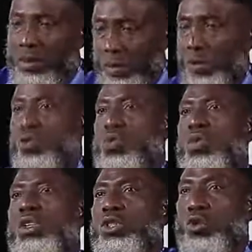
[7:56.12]
with you
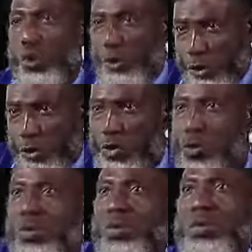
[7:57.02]
to
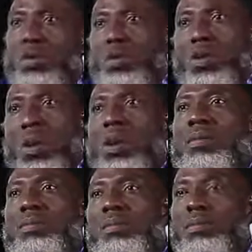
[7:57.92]
continue your
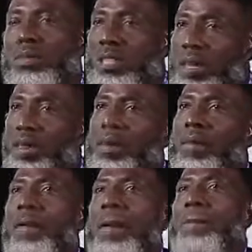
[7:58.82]
daily
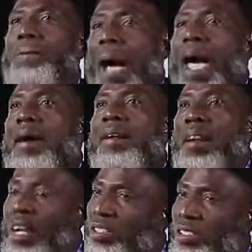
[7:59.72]
buying
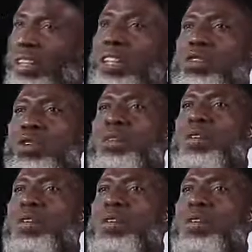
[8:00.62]
and selling instead of